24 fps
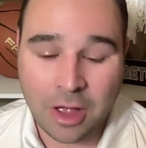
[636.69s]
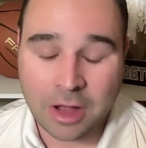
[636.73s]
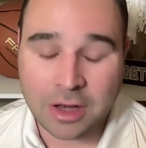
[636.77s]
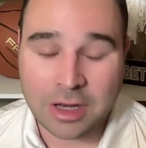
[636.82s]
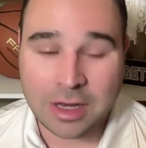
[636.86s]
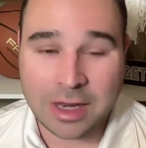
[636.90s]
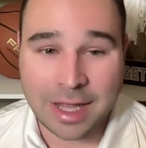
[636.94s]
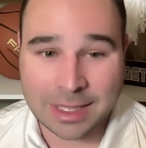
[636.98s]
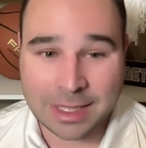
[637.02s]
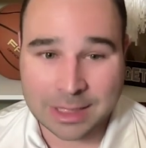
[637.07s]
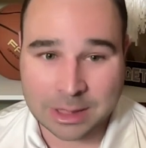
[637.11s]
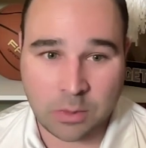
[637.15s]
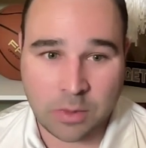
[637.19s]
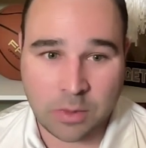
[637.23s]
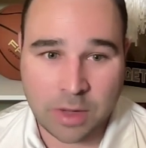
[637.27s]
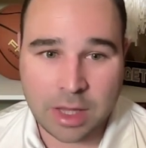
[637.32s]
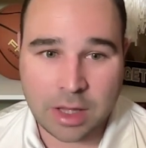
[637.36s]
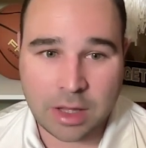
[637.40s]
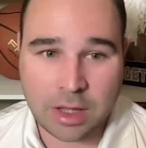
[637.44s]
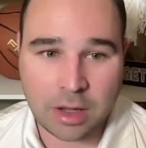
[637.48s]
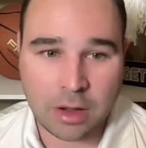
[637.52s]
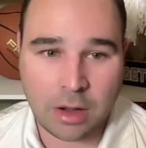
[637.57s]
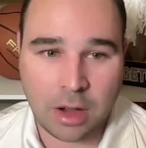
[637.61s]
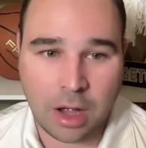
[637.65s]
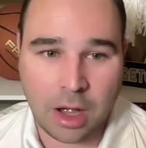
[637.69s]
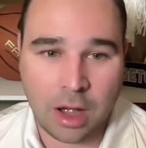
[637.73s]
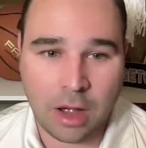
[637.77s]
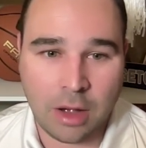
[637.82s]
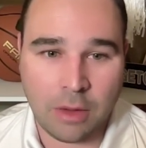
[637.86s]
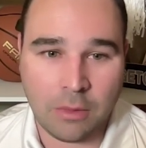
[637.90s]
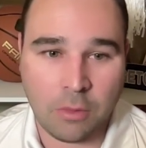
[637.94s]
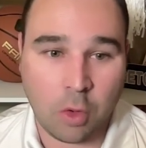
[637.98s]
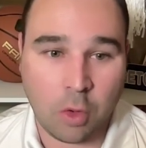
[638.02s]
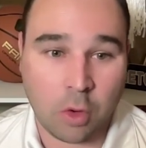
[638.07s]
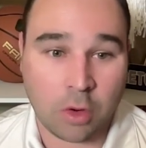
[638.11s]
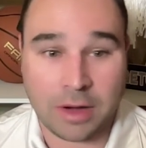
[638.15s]
Next week,
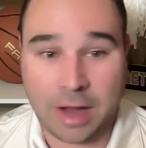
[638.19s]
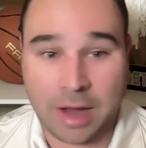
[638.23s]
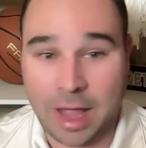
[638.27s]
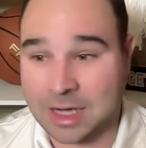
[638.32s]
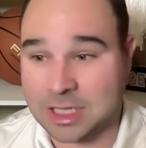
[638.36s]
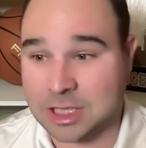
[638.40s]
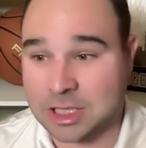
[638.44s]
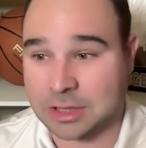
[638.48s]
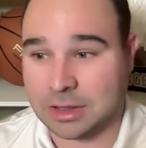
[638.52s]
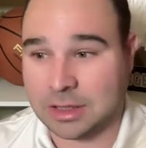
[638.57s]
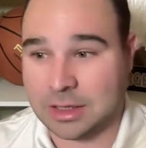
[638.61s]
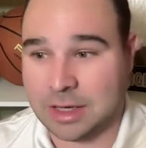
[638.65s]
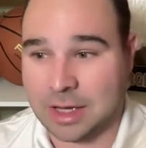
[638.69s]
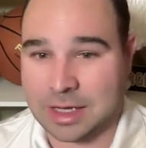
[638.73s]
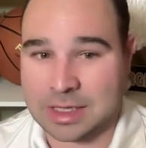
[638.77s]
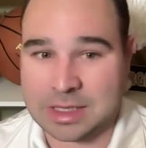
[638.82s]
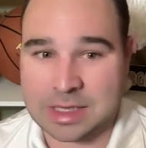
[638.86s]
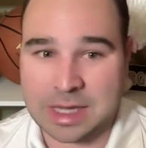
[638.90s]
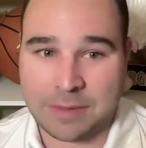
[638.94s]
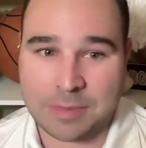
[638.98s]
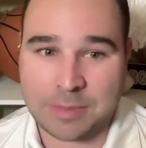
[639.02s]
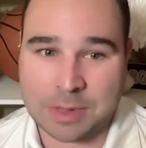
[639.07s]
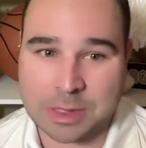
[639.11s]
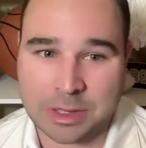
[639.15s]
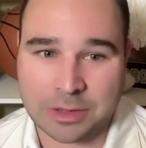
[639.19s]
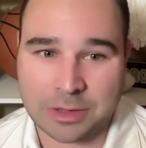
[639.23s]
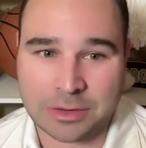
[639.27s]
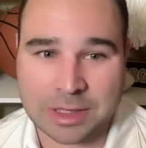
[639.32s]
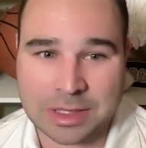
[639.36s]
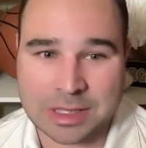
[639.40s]
or actually next episode,